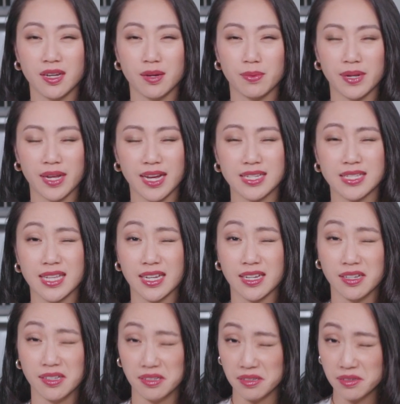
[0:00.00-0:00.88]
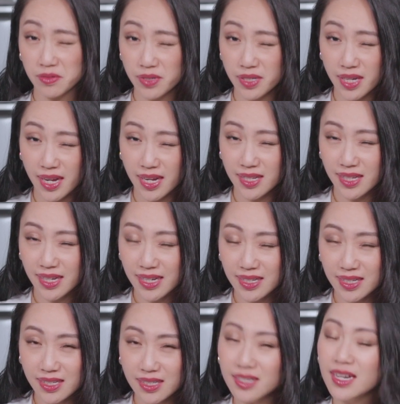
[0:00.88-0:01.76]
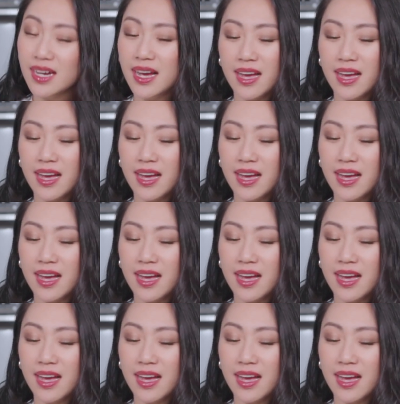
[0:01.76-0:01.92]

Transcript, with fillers: applies like a liquid eyeliner